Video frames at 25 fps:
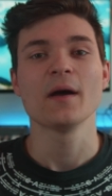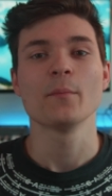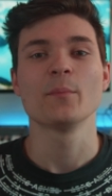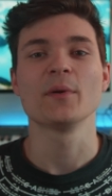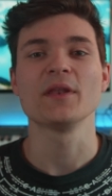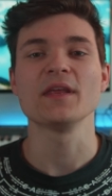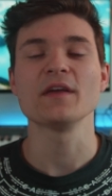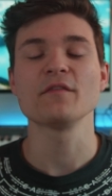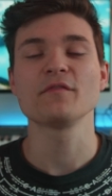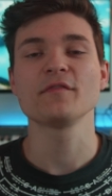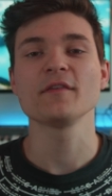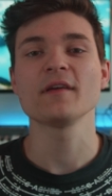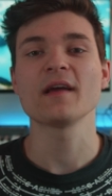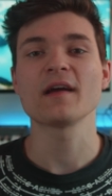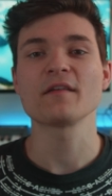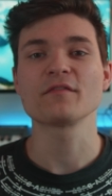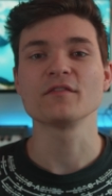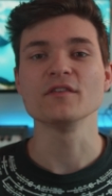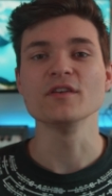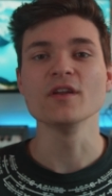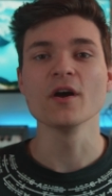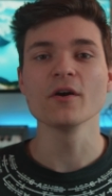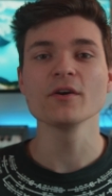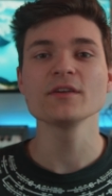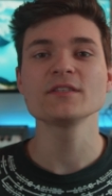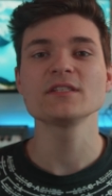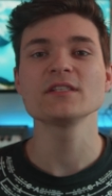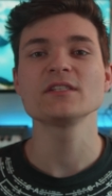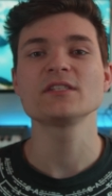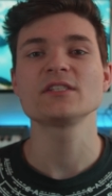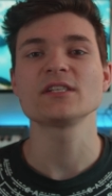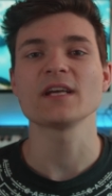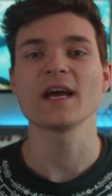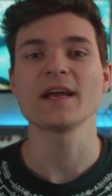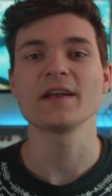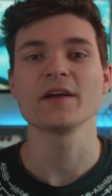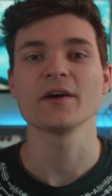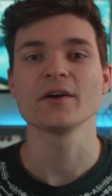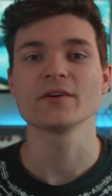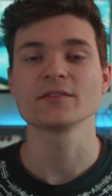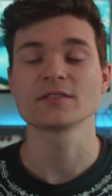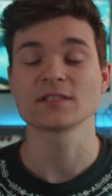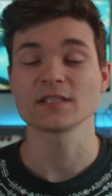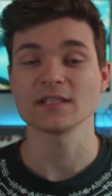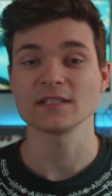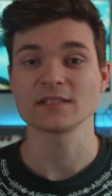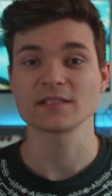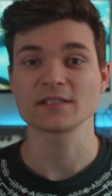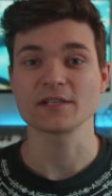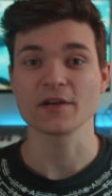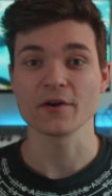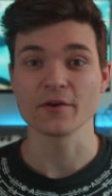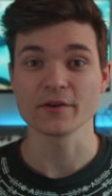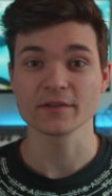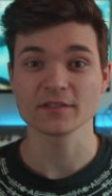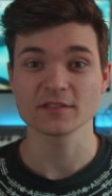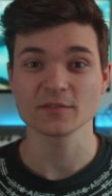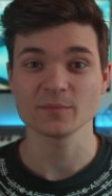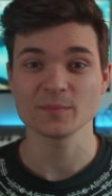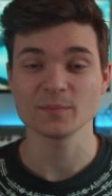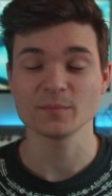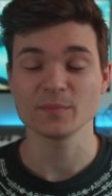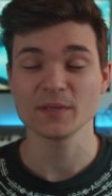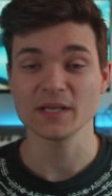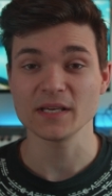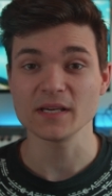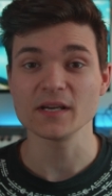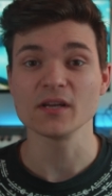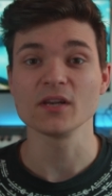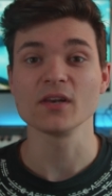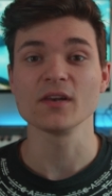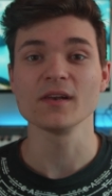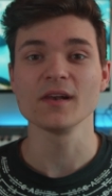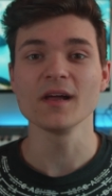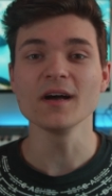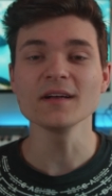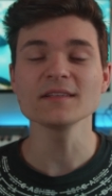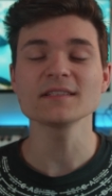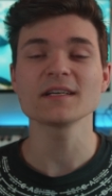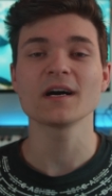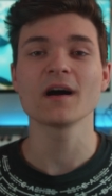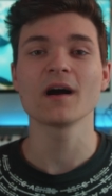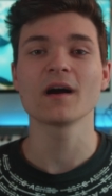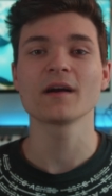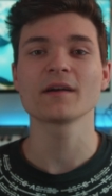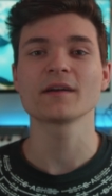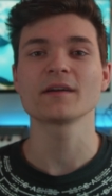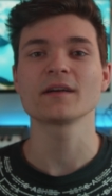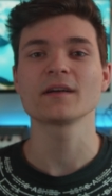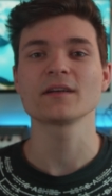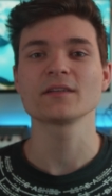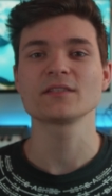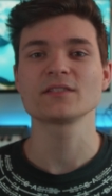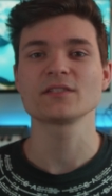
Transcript: But if you have noisy shadows, it's going to be a lot harder.